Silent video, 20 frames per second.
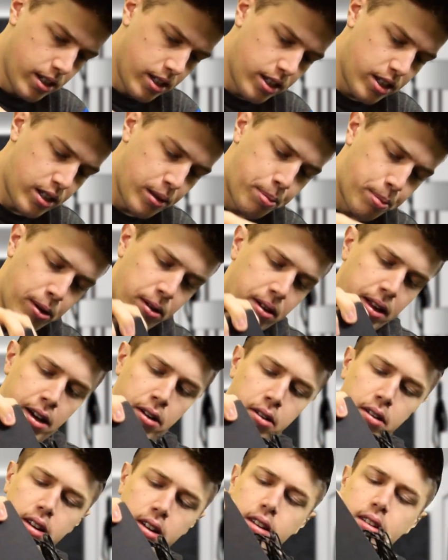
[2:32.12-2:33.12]
to pull
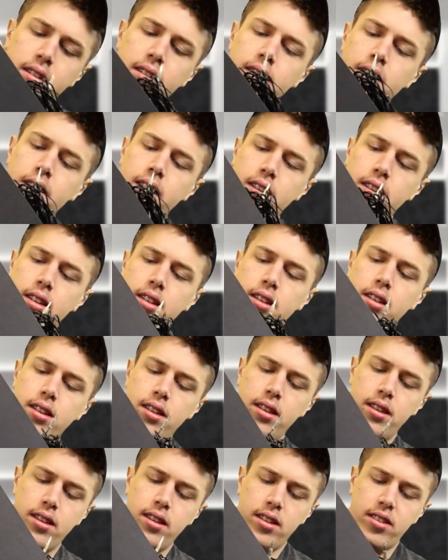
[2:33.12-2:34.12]
out
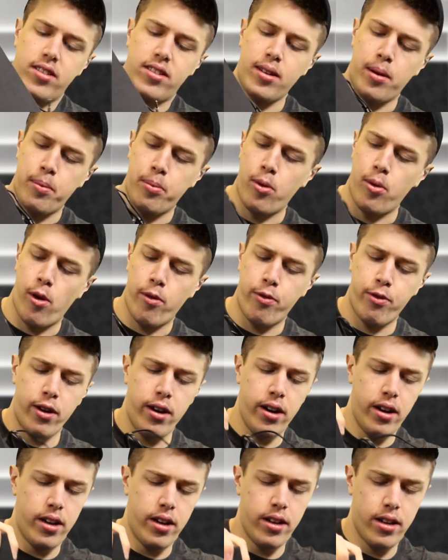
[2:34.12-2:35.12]
the
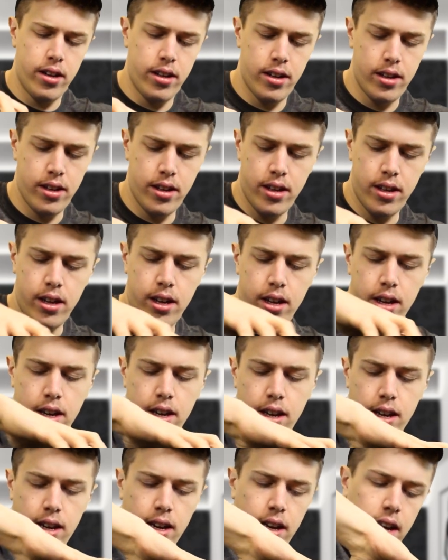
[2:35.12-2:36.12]
subwoofer,
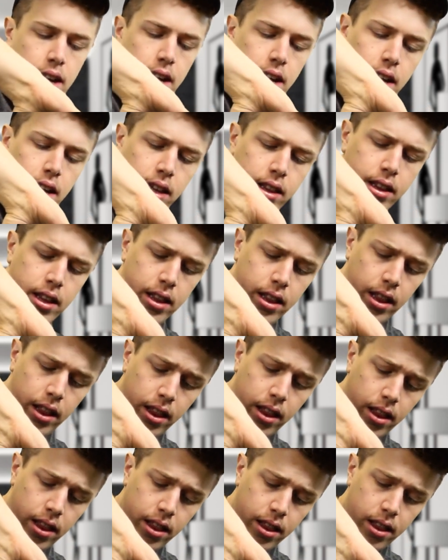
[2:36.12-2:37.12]
and
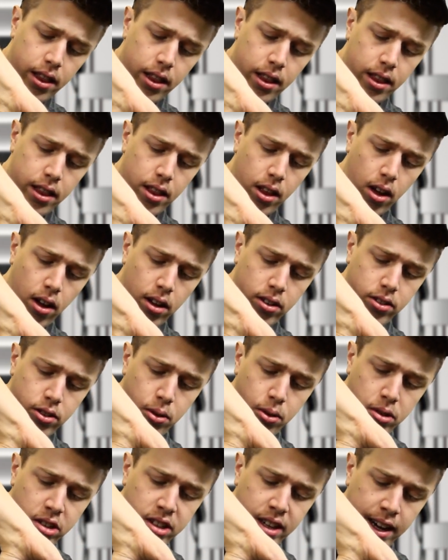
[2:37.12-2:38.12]
then
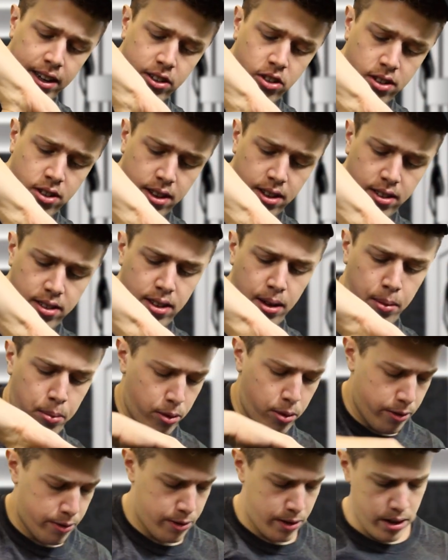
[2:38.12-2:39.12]
also attached to the
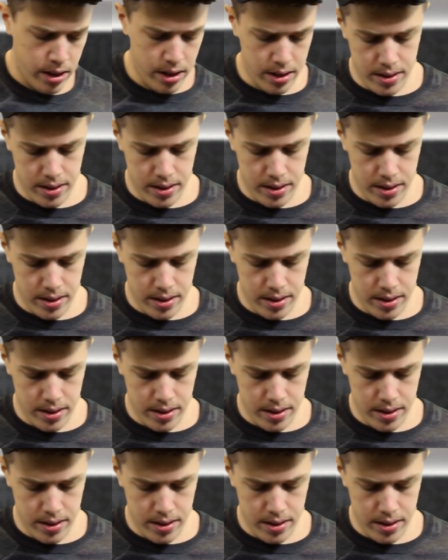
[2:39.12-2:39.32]
subwoofer.